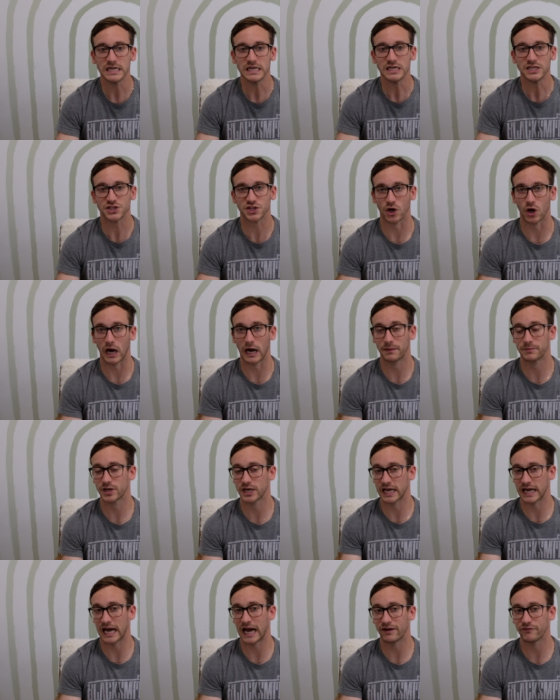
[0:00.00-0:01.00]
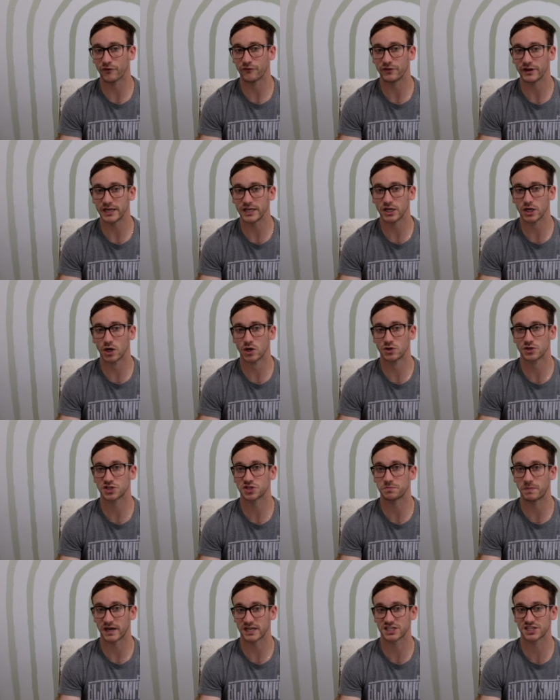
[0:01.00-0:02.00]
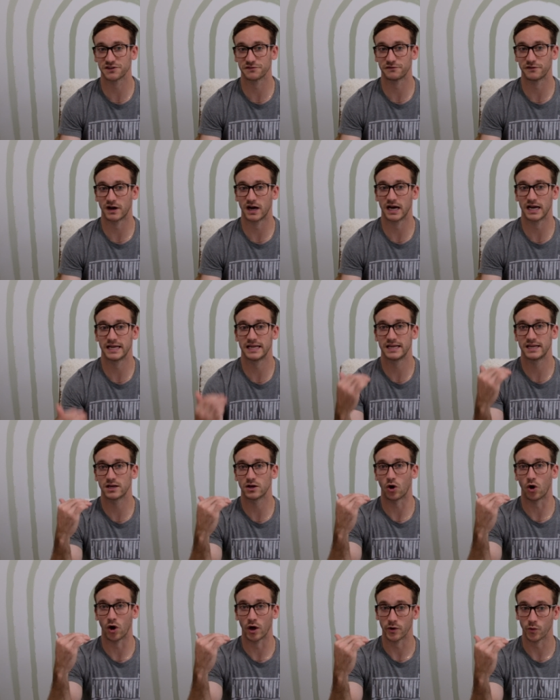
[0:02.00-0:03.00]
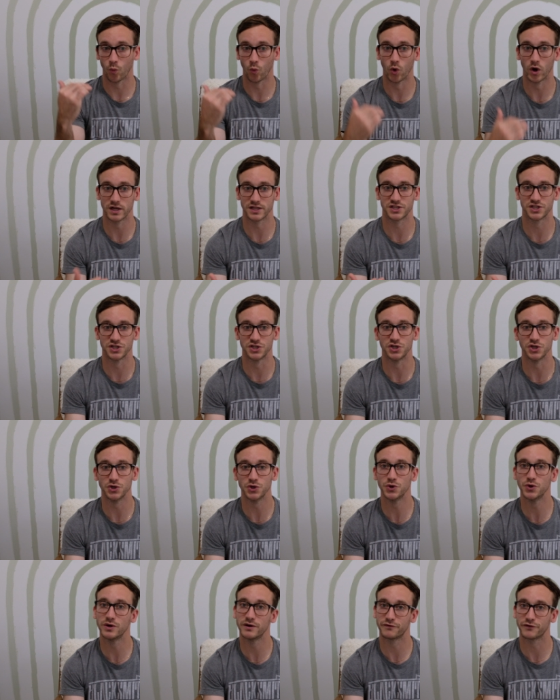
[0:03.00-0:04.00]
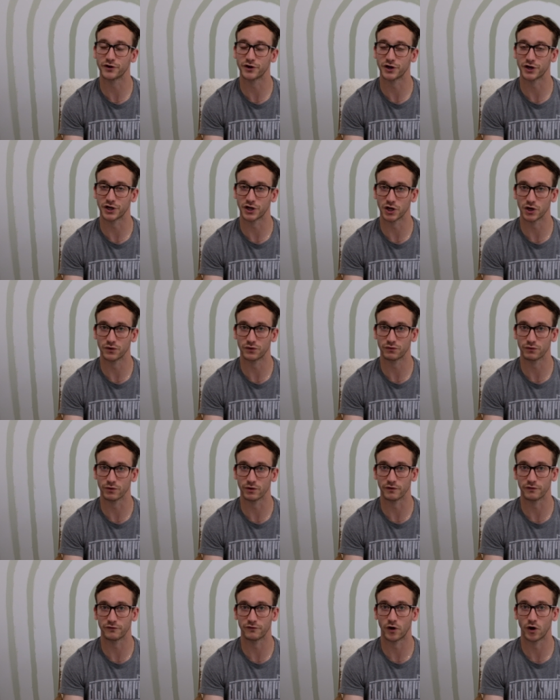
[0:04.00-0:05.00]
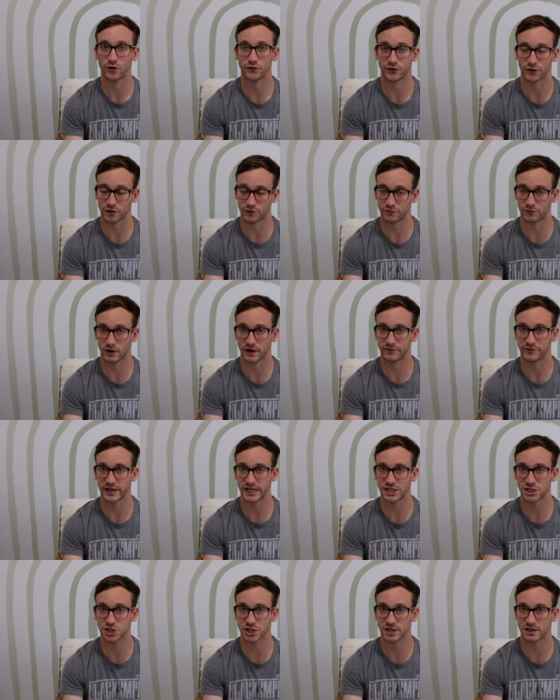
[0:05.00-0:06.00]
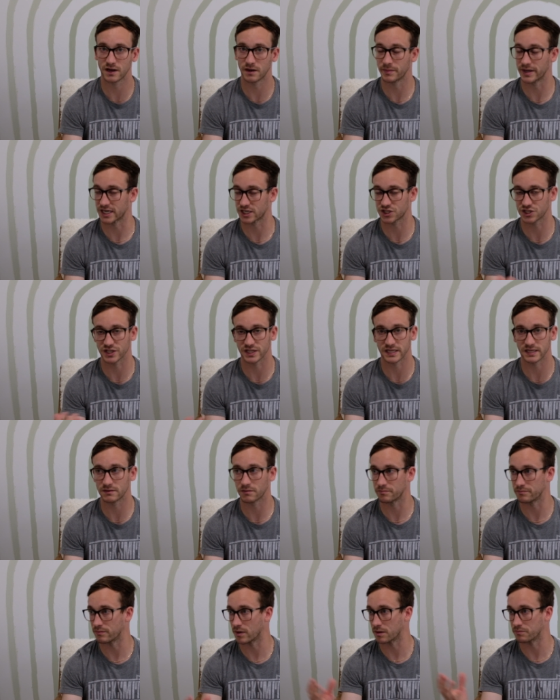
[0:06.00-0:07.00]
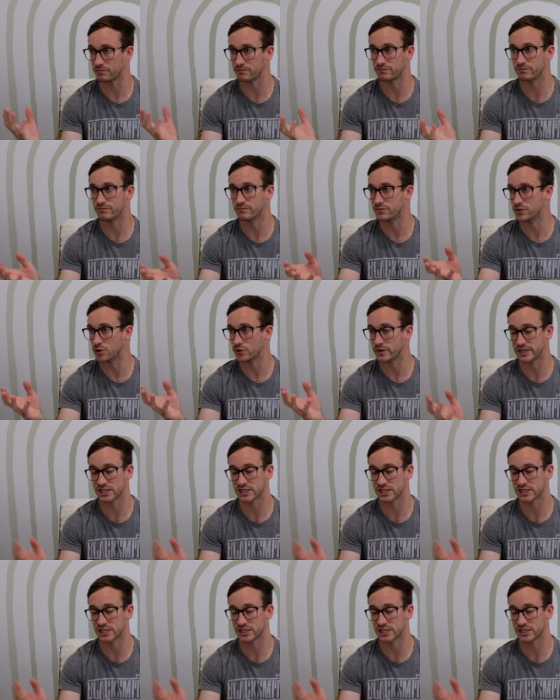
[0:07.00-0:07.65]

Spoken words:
So I'm going to have a video specifying on what to do if you're going to go through a fall turf renovation. I'm doing